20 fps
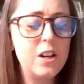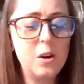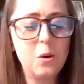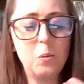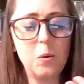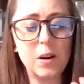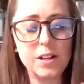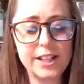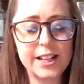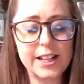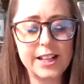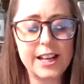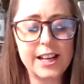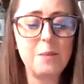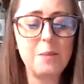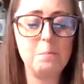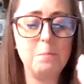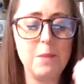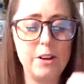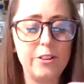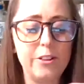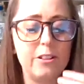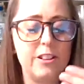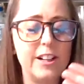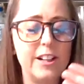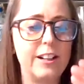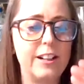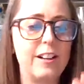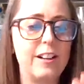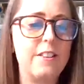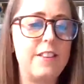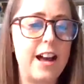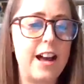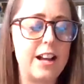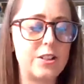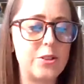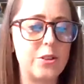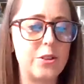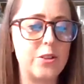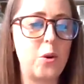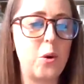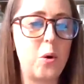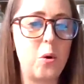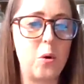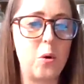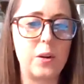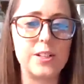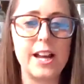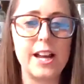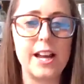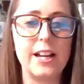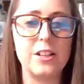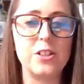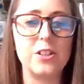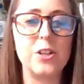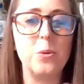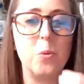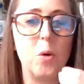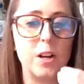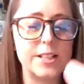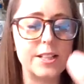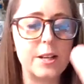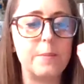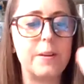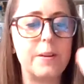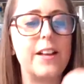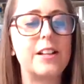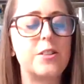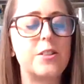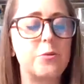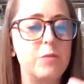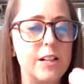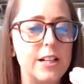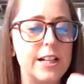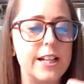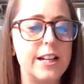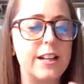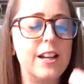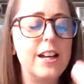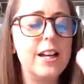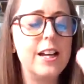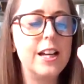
Once again, mirroring that sort of cork taint. You want something that's really